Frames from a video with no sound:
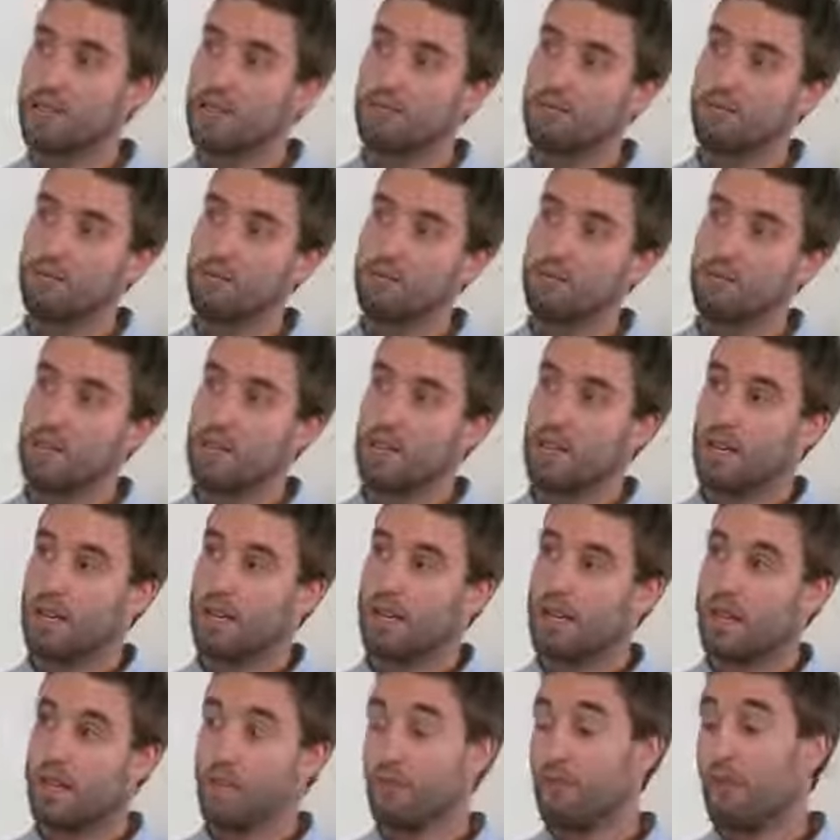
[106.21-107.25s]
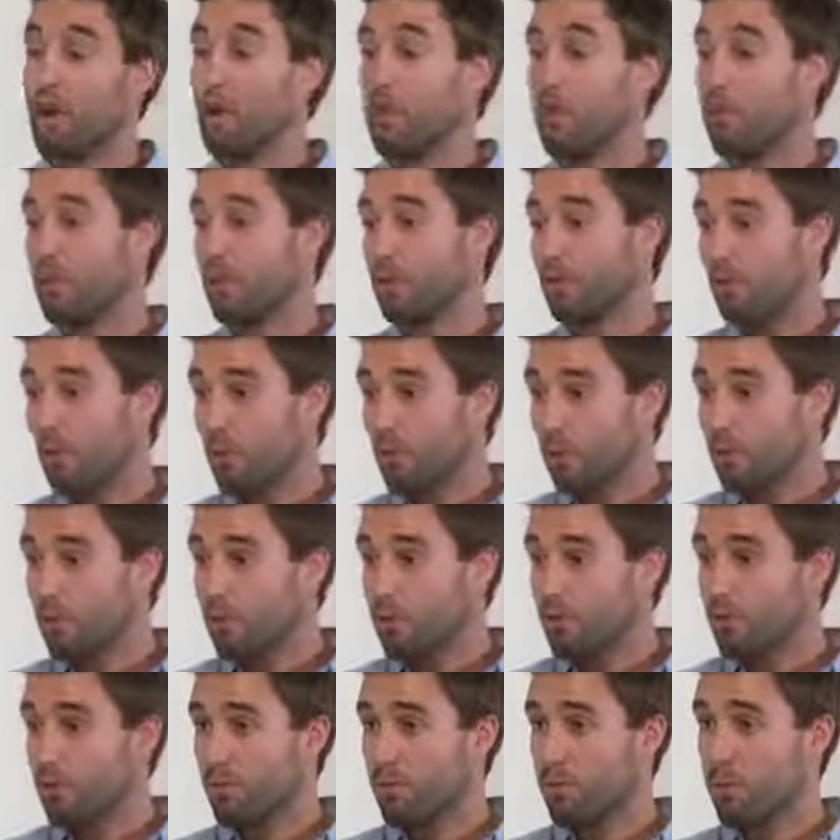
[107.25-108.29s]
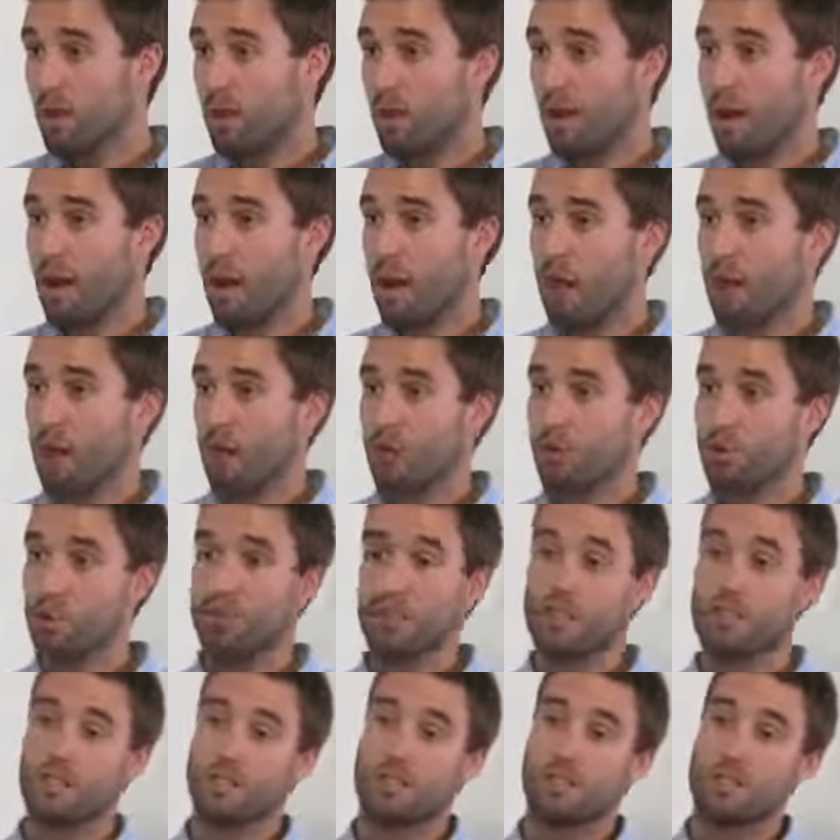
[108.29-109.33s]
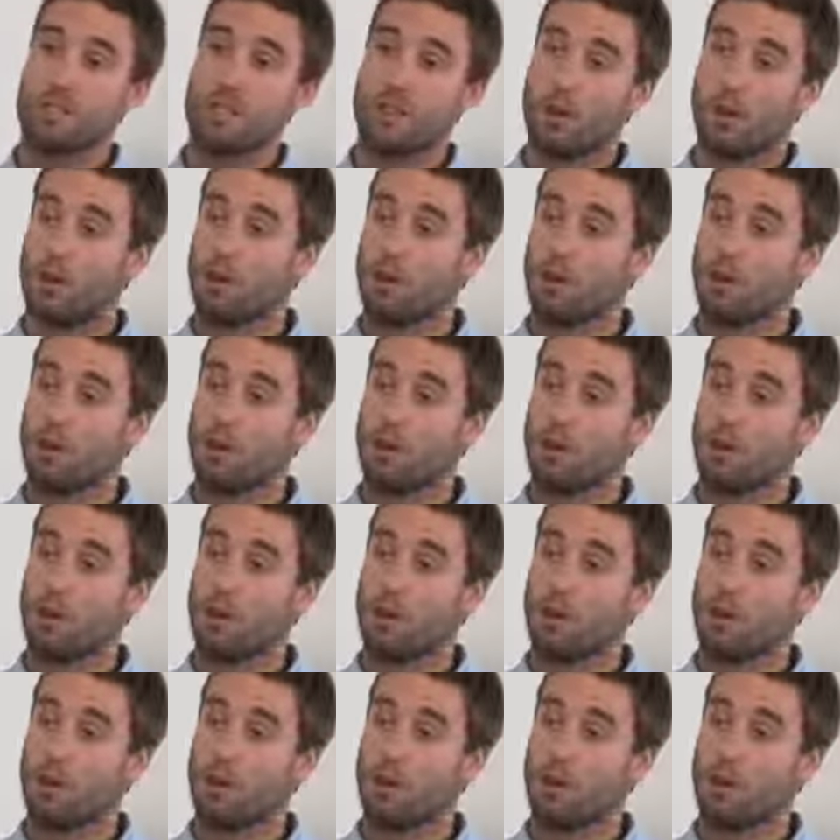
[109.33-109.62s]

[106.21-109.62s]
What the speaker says: in environmental law, which is the